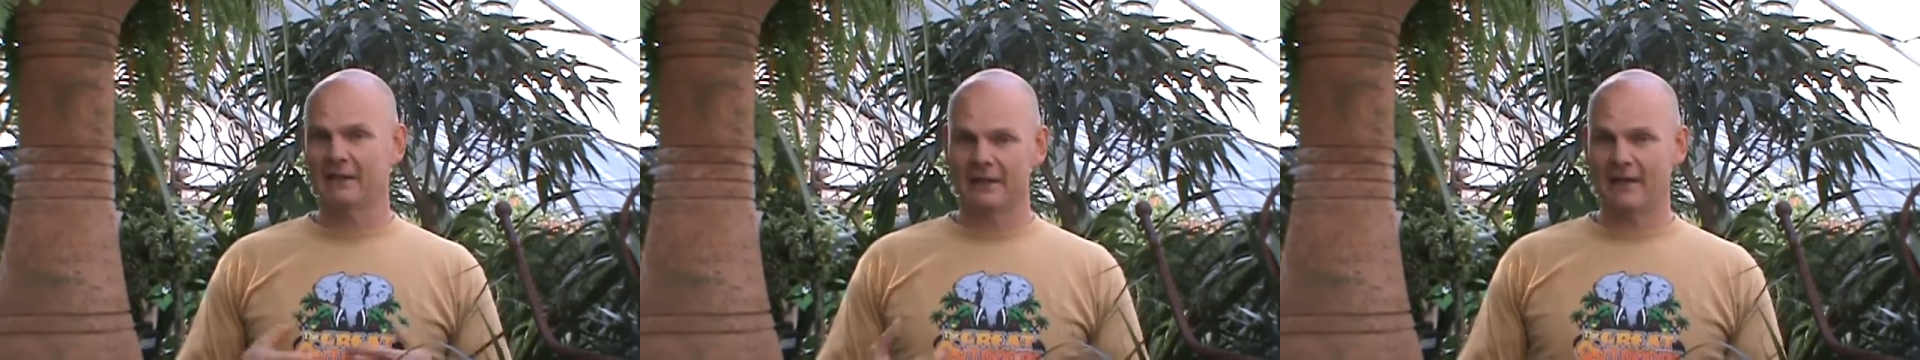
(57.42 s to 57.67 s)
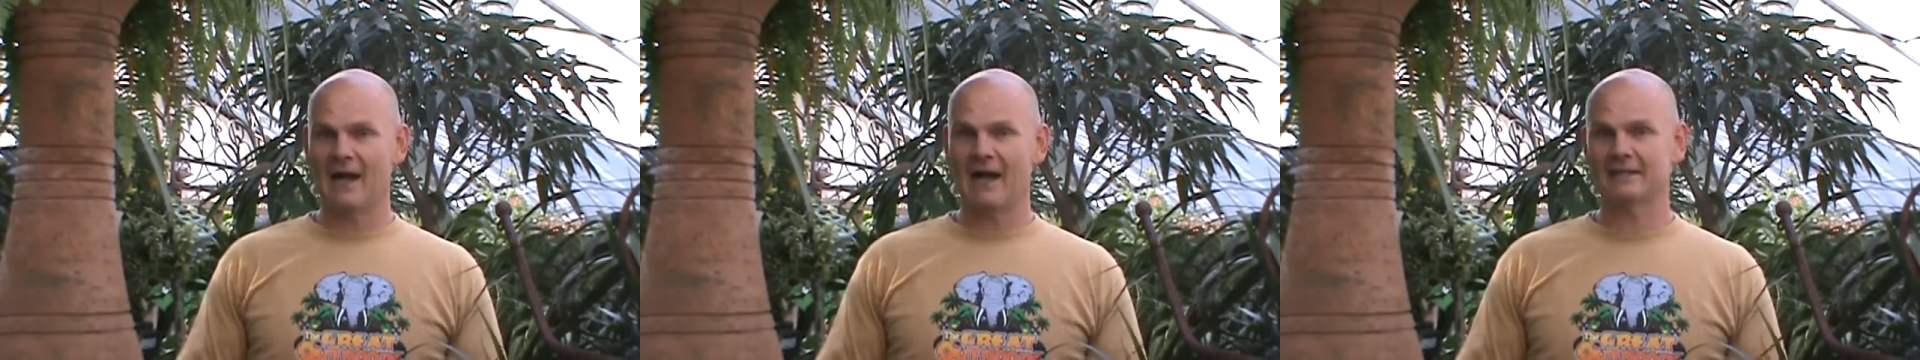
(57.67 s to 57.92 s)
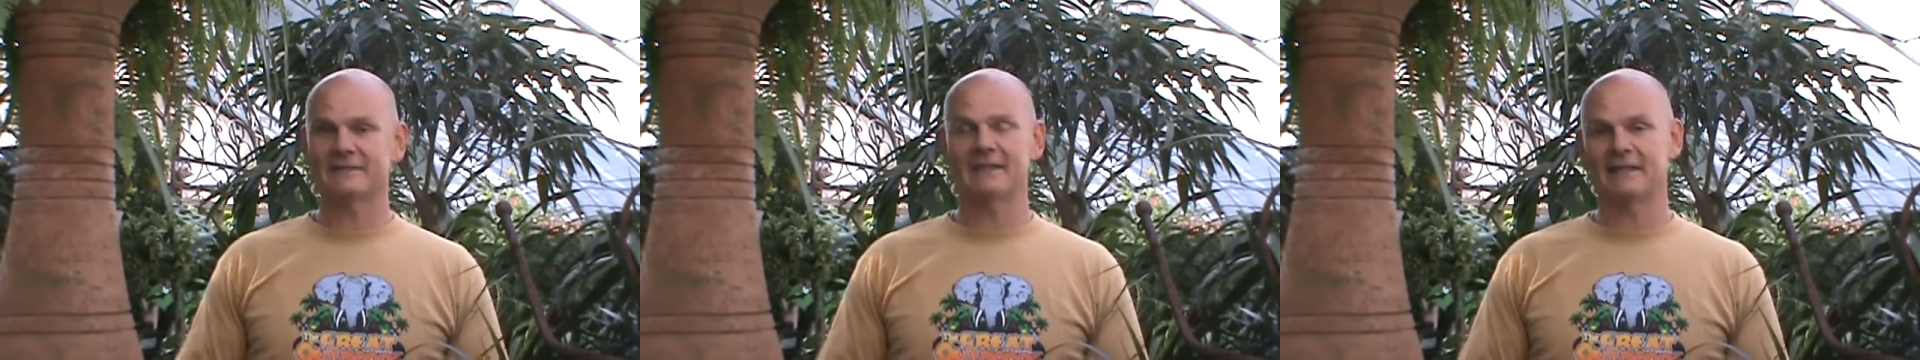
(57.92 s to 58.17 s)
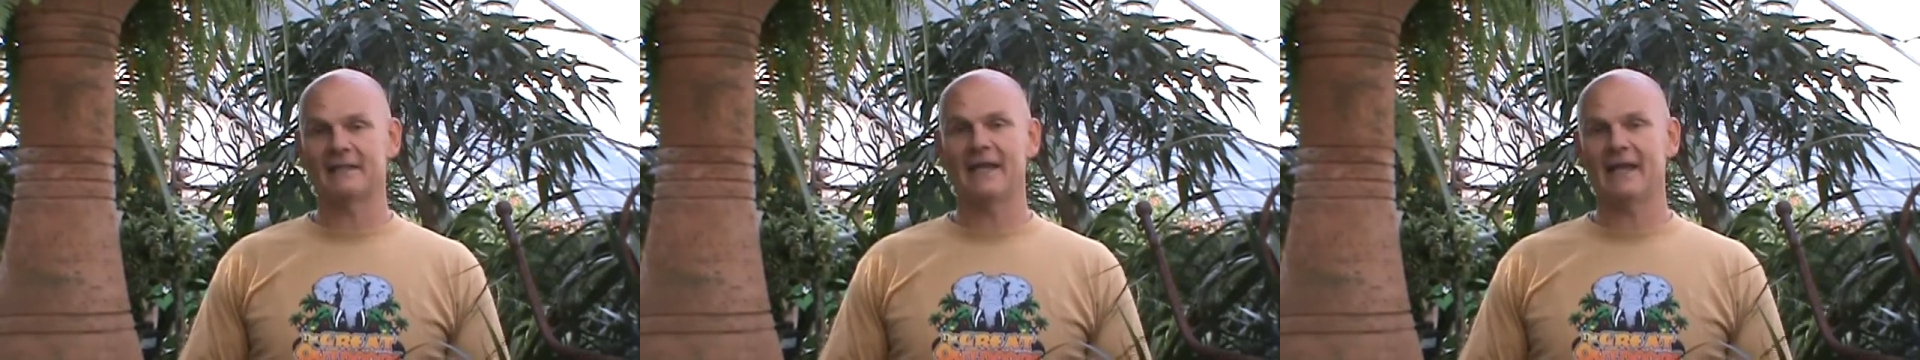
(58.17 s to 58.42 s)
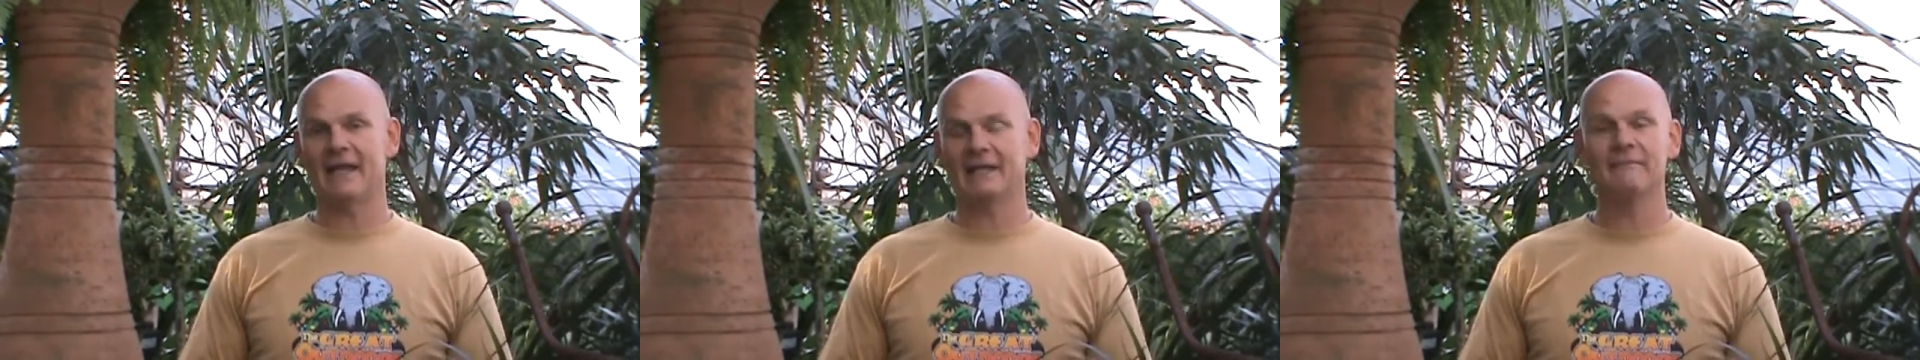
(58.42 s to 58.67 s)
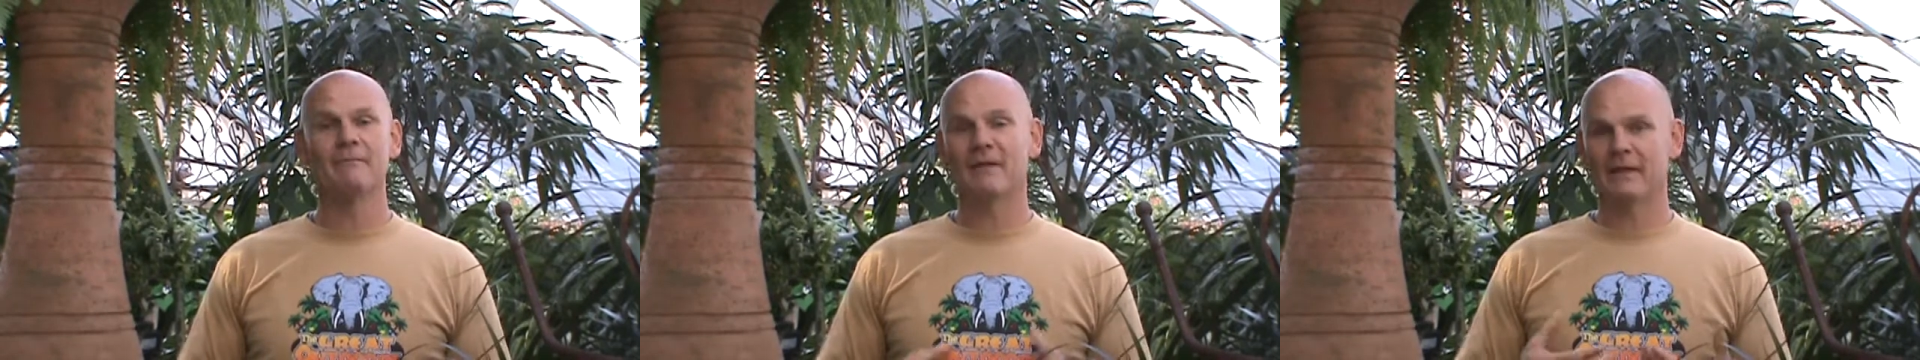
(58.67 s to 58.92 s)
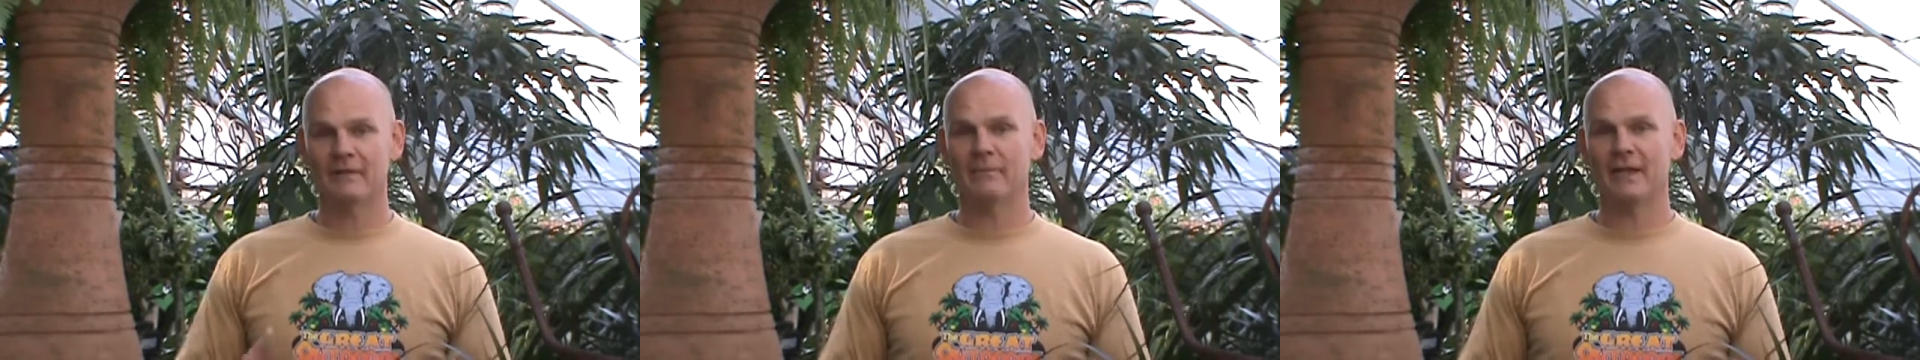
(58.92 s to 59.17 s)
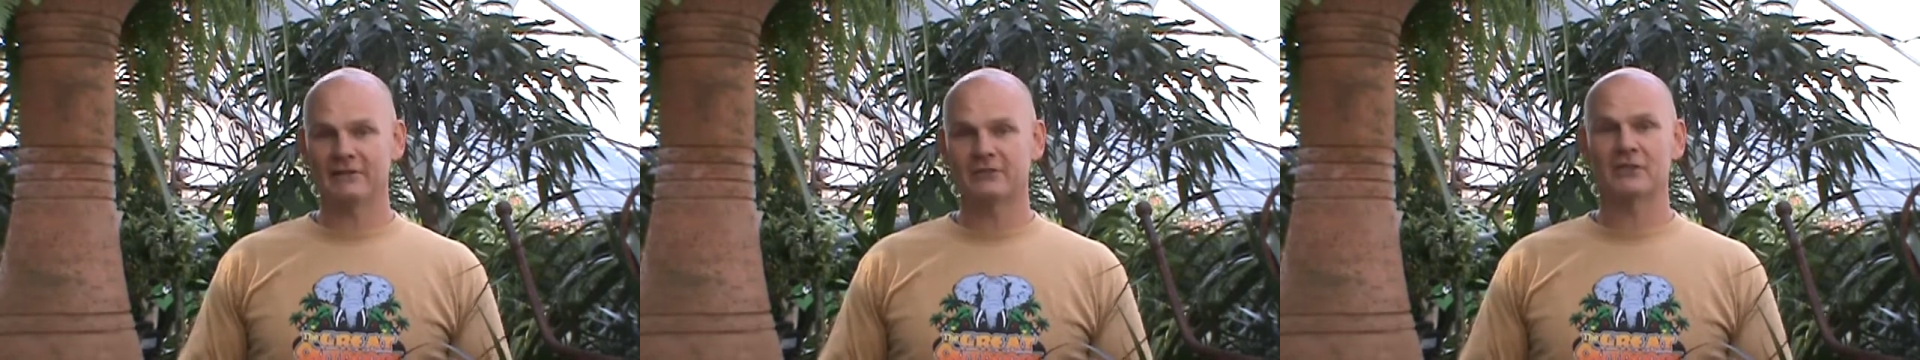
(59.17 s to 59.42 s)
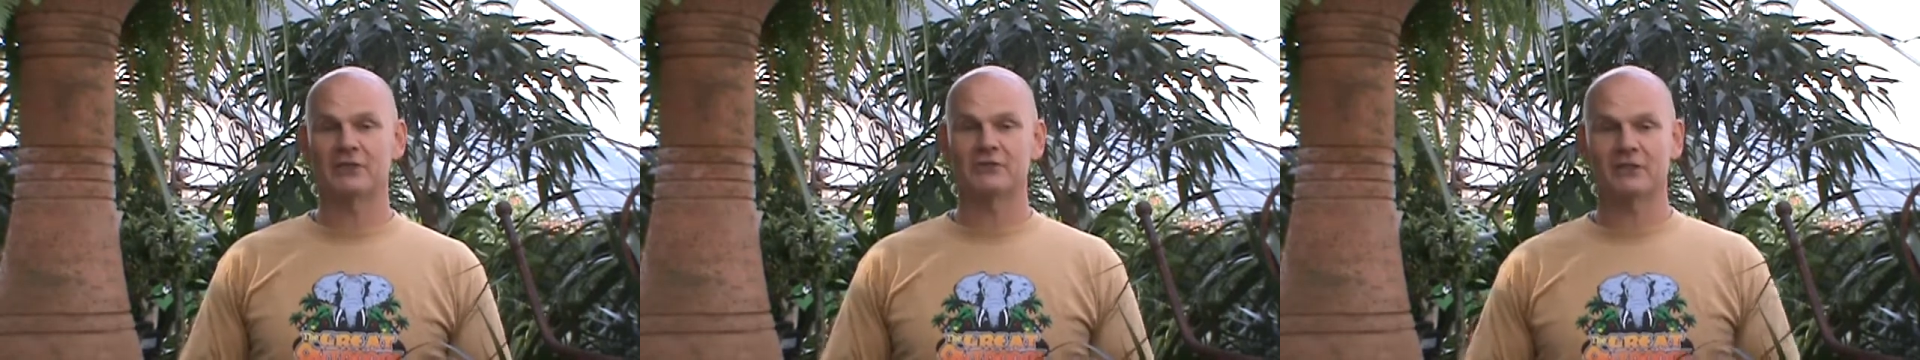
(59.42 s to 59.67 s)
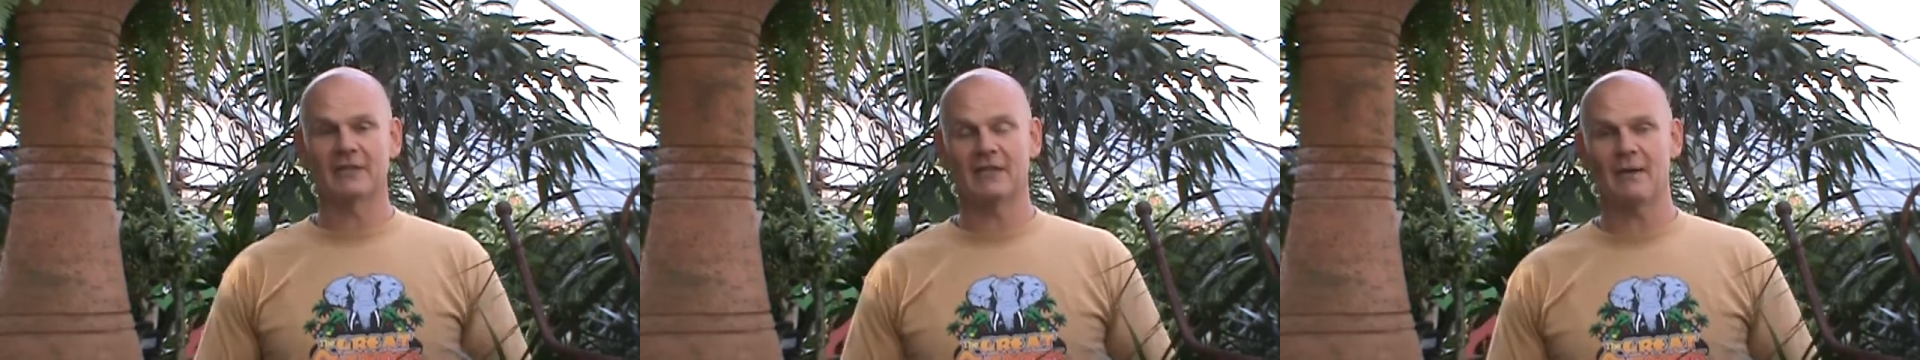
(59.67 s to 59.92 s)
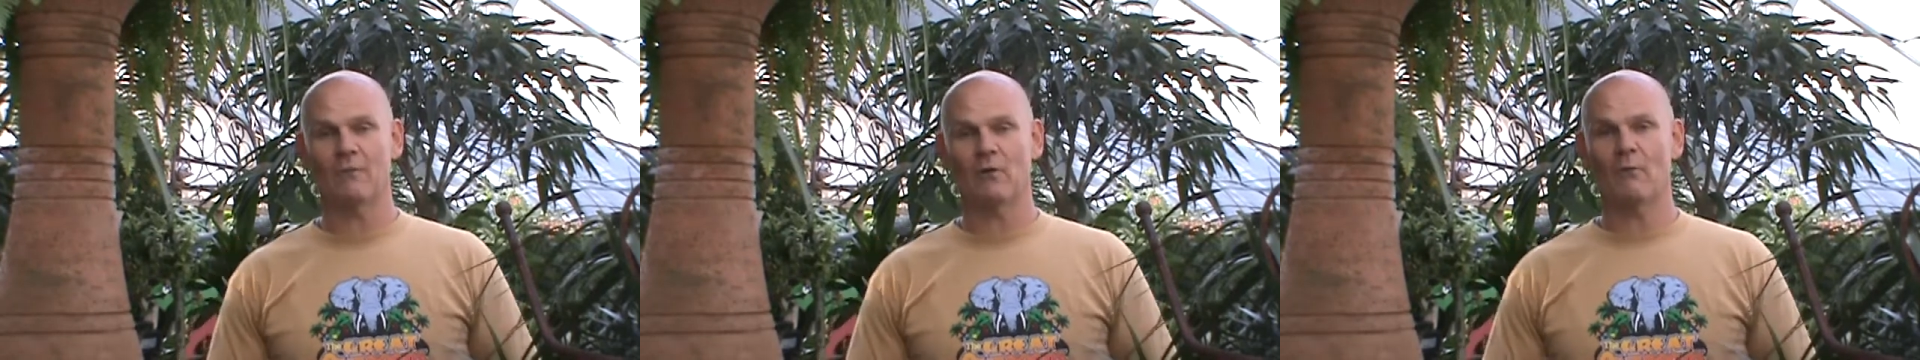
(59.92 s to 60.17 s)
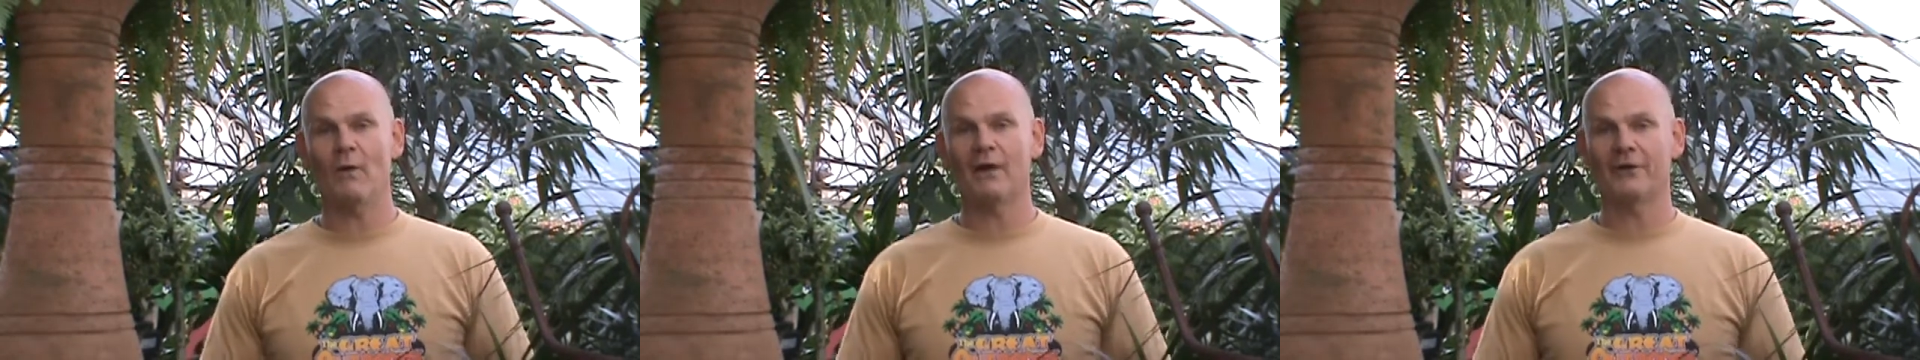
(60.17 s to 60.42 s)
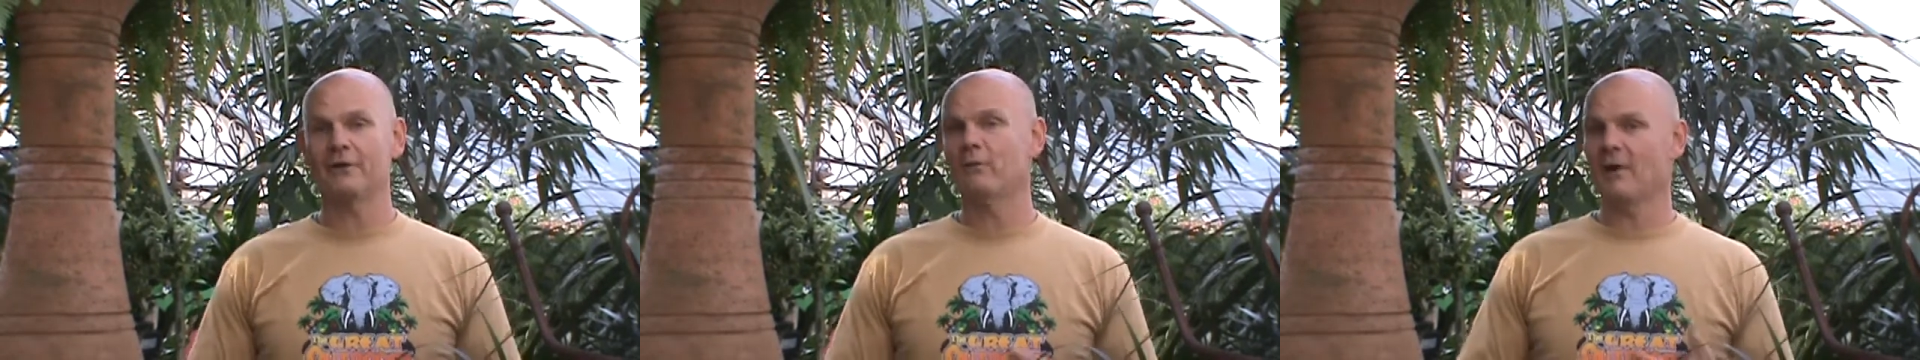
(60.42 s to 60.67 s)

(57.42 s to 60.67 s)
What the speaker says: In a hot, sunny day, plants are going to drink a lot more water.